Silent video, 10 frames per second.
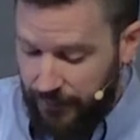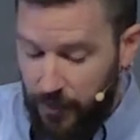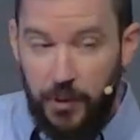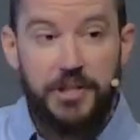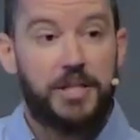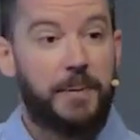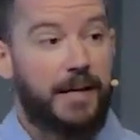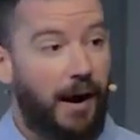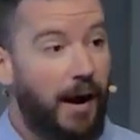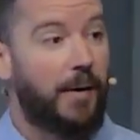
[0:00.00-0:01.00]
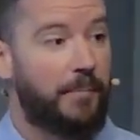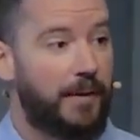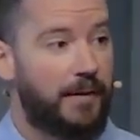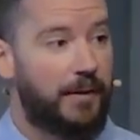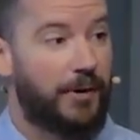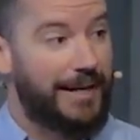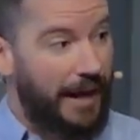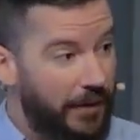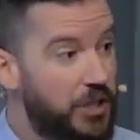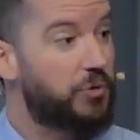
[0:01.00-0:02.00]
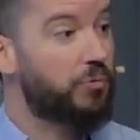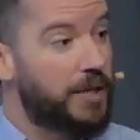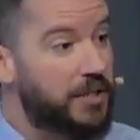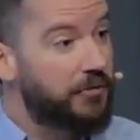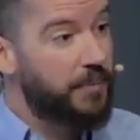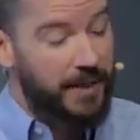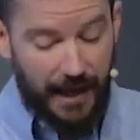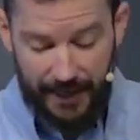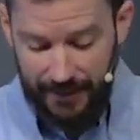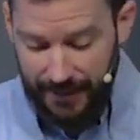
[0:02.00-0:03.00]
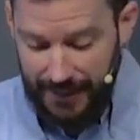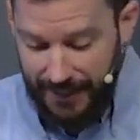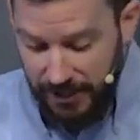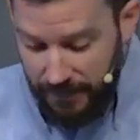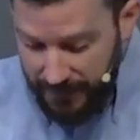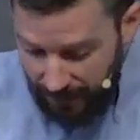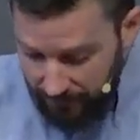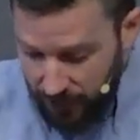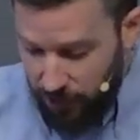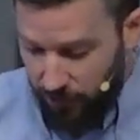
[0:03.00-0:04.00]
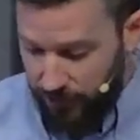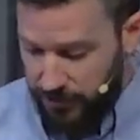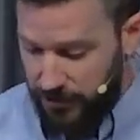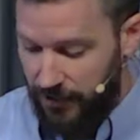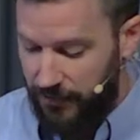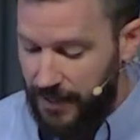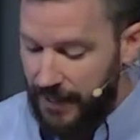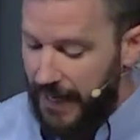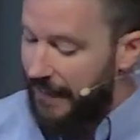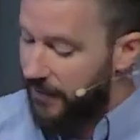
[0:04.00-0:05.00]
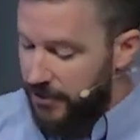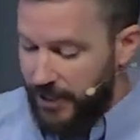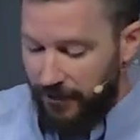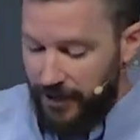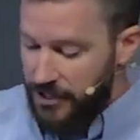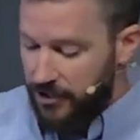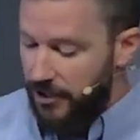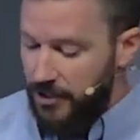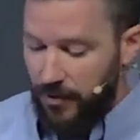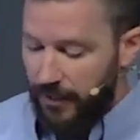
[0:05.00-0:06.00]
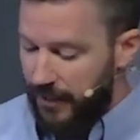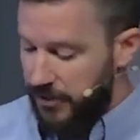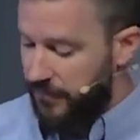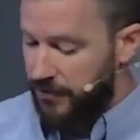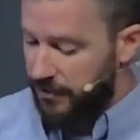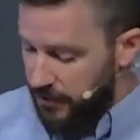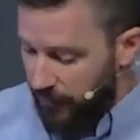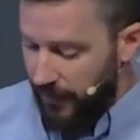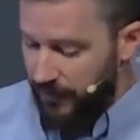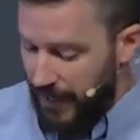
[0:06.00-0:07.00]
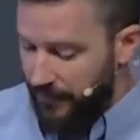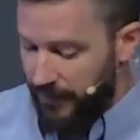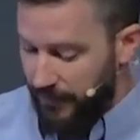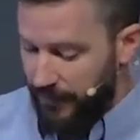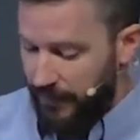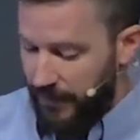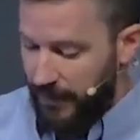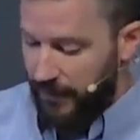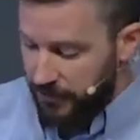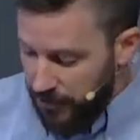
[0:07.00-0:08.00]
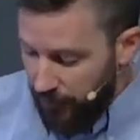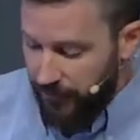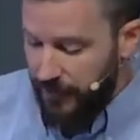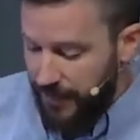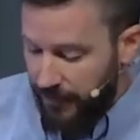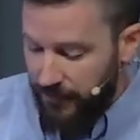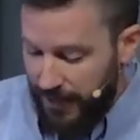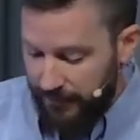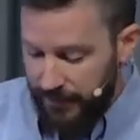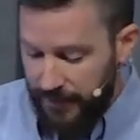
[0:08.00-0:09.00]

which has become, right now that he's risen from the dead, he's become the cornerstone. And there's salvation in no one else, for there's no, one name under, there's no other name under heaven